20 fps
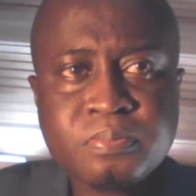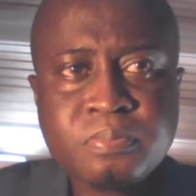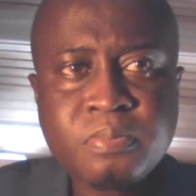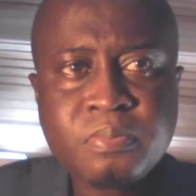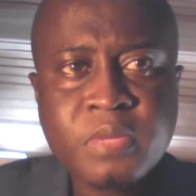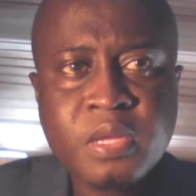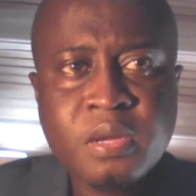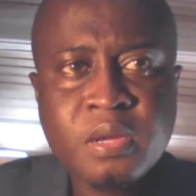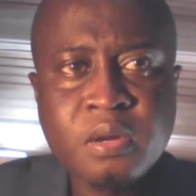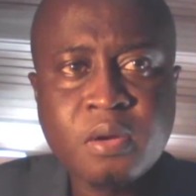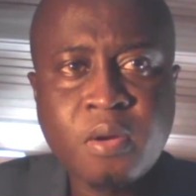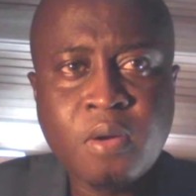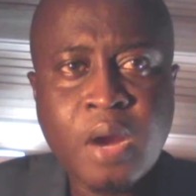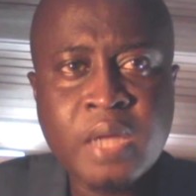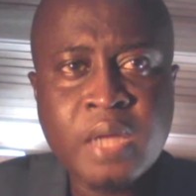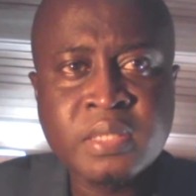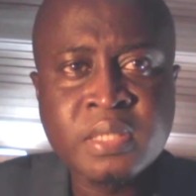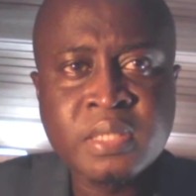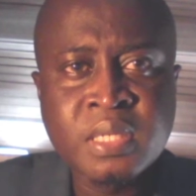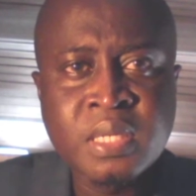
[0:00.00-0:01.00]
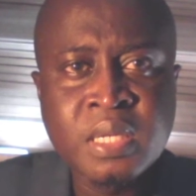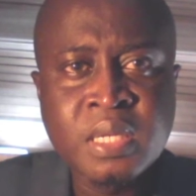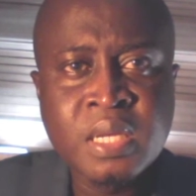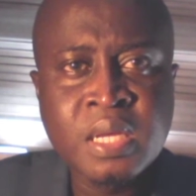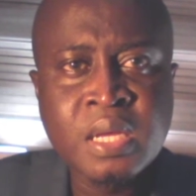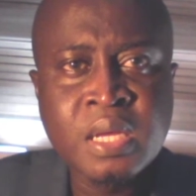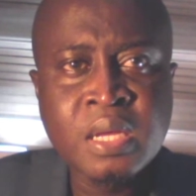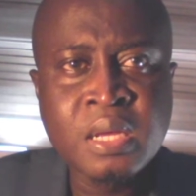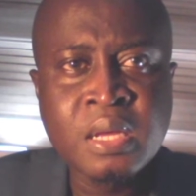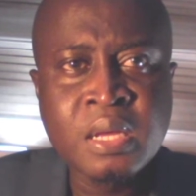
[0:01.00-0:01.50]
Right.
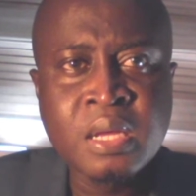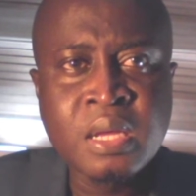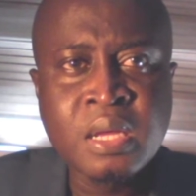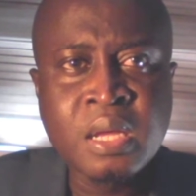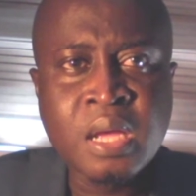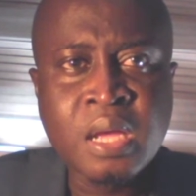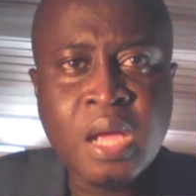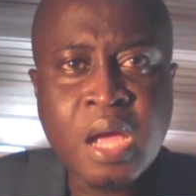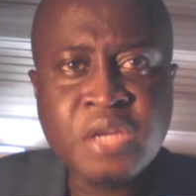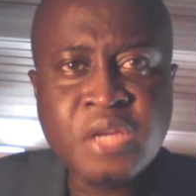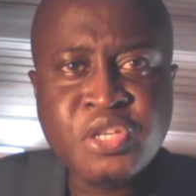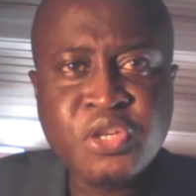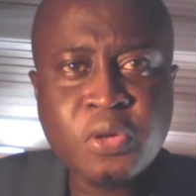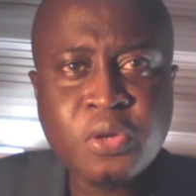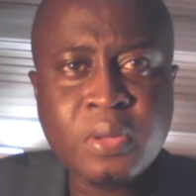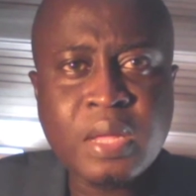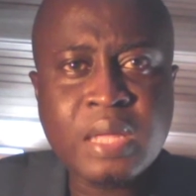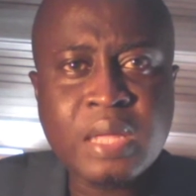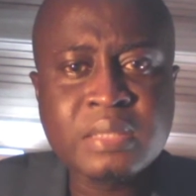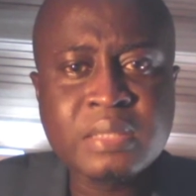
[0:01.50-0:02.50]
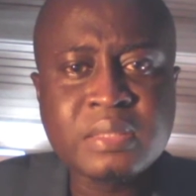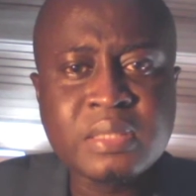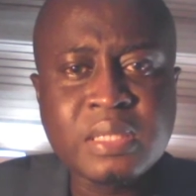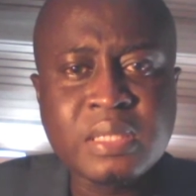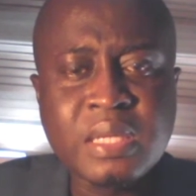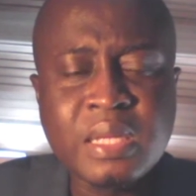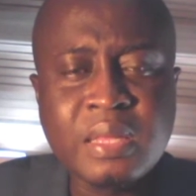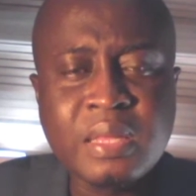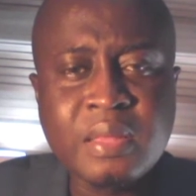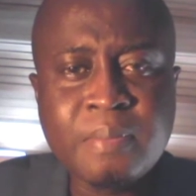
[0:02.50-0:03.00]
Ensure that in
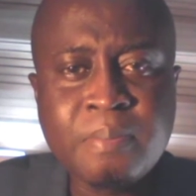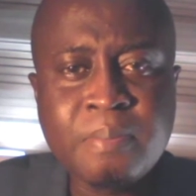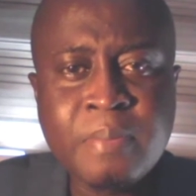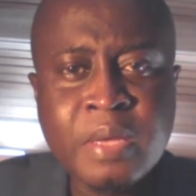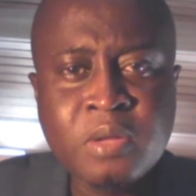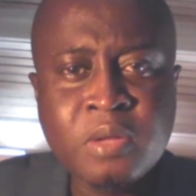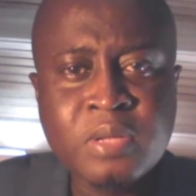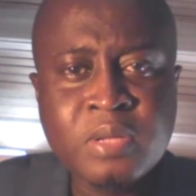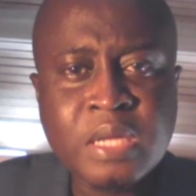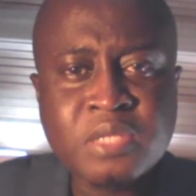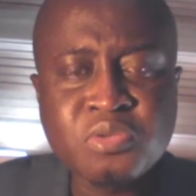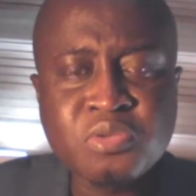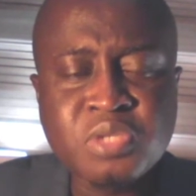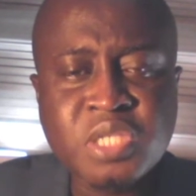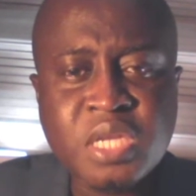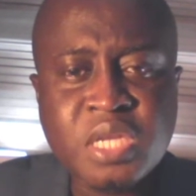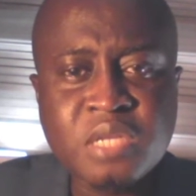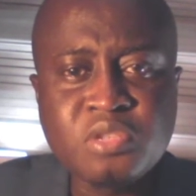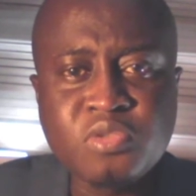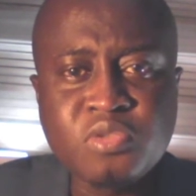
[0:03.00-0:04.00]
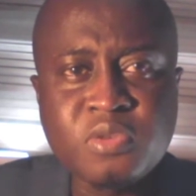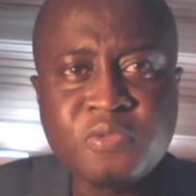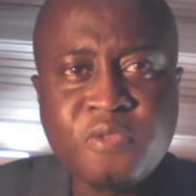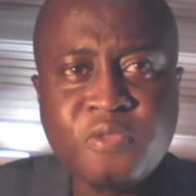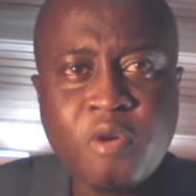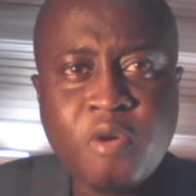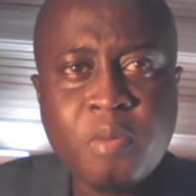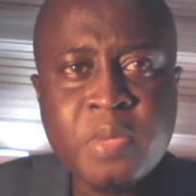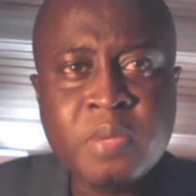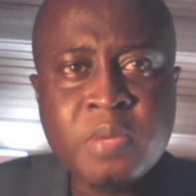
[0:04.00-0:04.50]
the mail that you send to inform
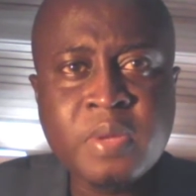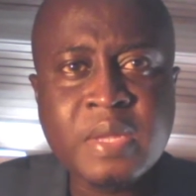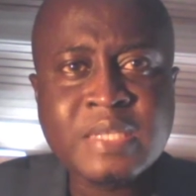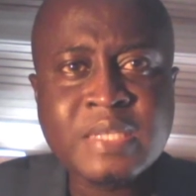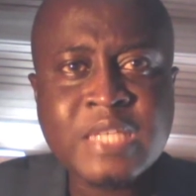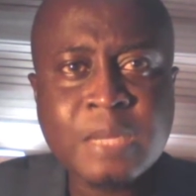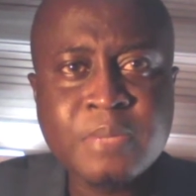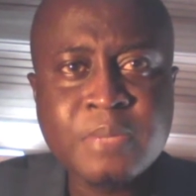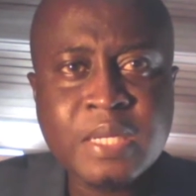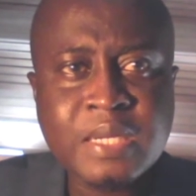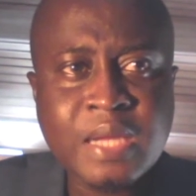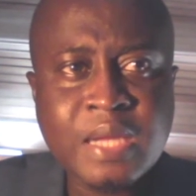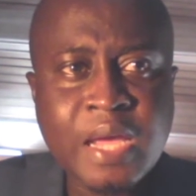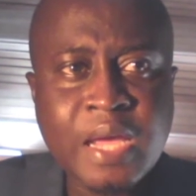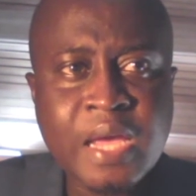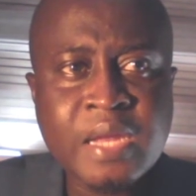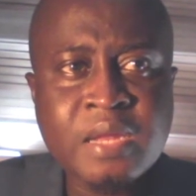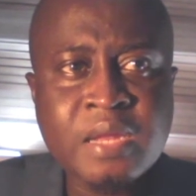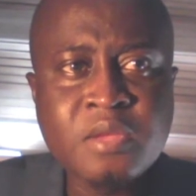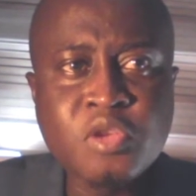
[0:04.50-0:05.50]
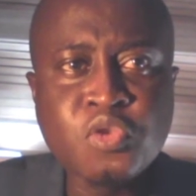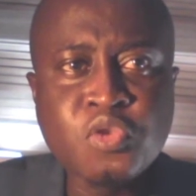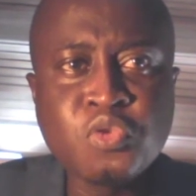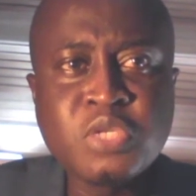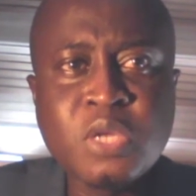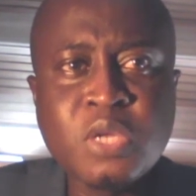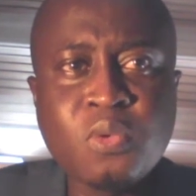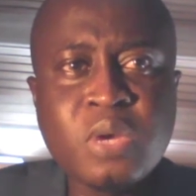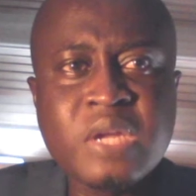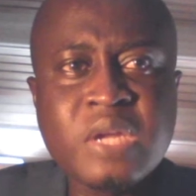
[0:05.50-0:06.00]
him, in the subject line, you use the
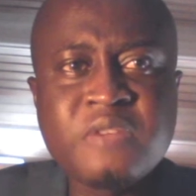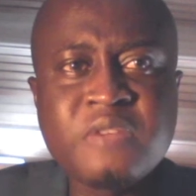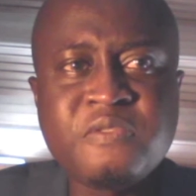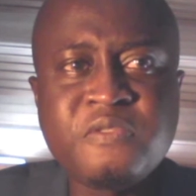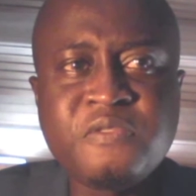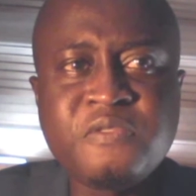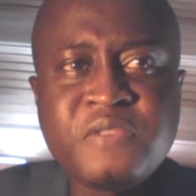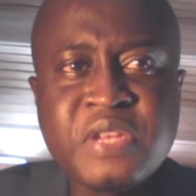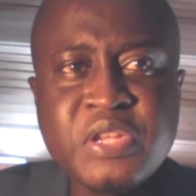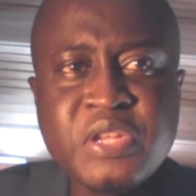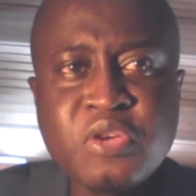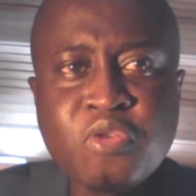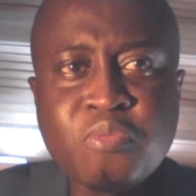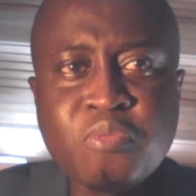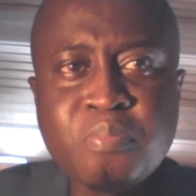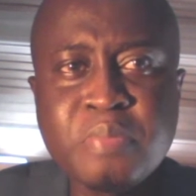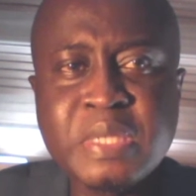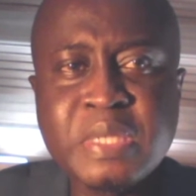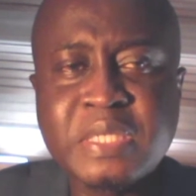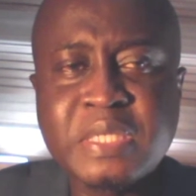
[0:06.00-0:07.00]
word video meeting.